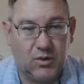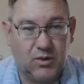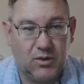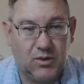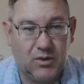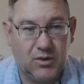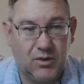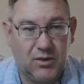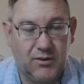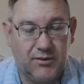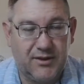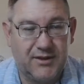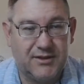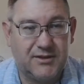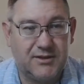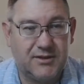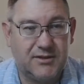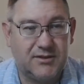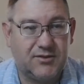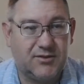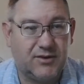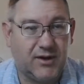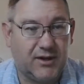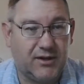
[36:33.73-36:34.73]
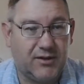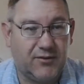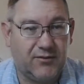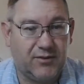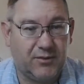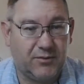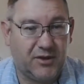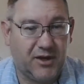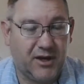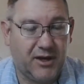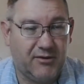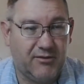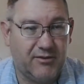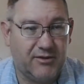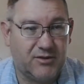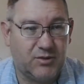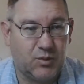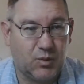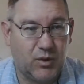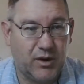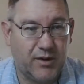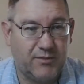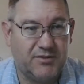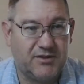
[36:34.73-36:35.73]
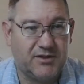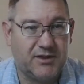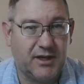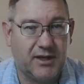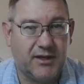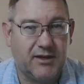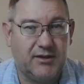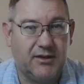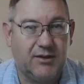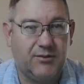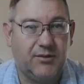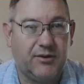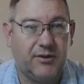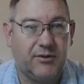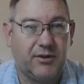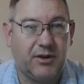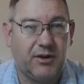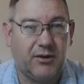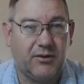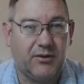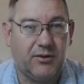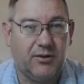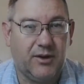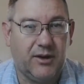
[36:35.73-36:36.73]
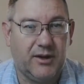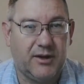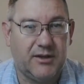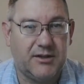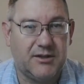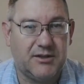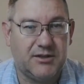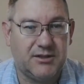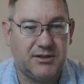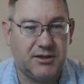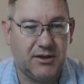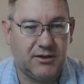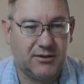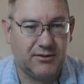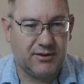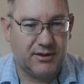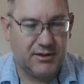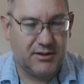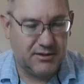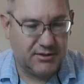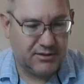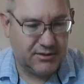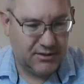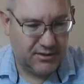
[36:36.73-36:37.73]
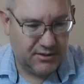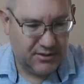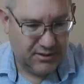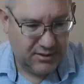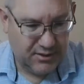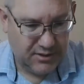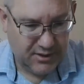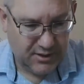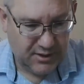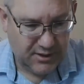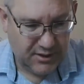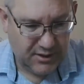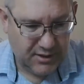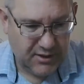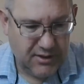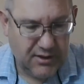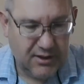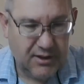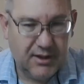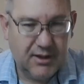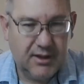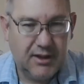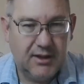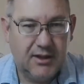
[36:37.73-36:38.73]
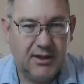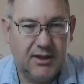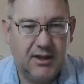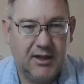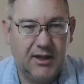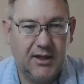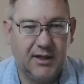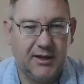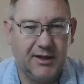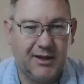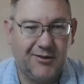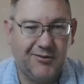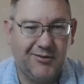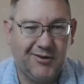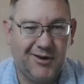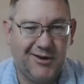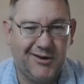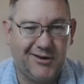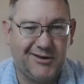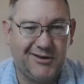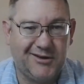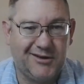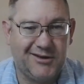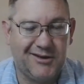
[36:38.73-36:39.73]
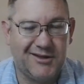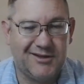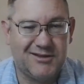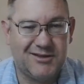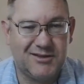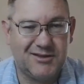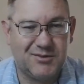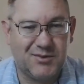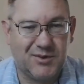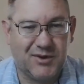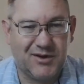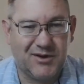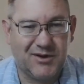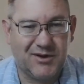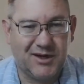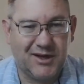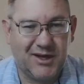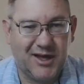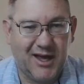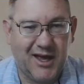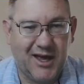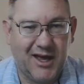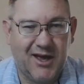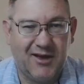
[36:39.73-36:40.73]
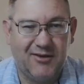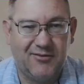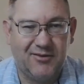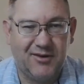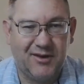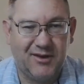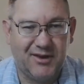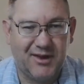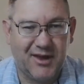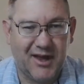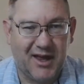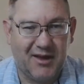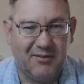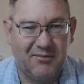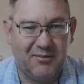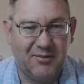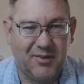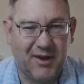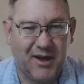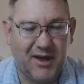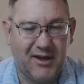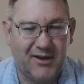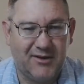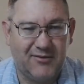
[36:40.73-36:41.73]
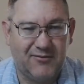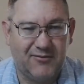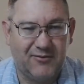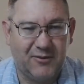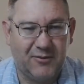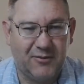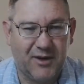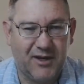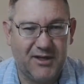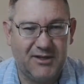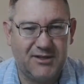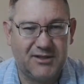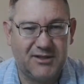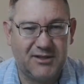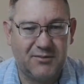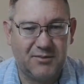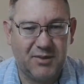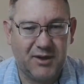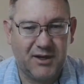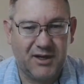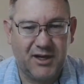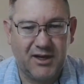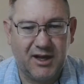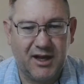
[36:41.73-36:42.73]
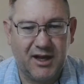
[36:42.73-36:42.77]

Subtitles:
this is directly from the IRS website. I'll go ahead and share this. And ironically, this is where they have that bad information, but they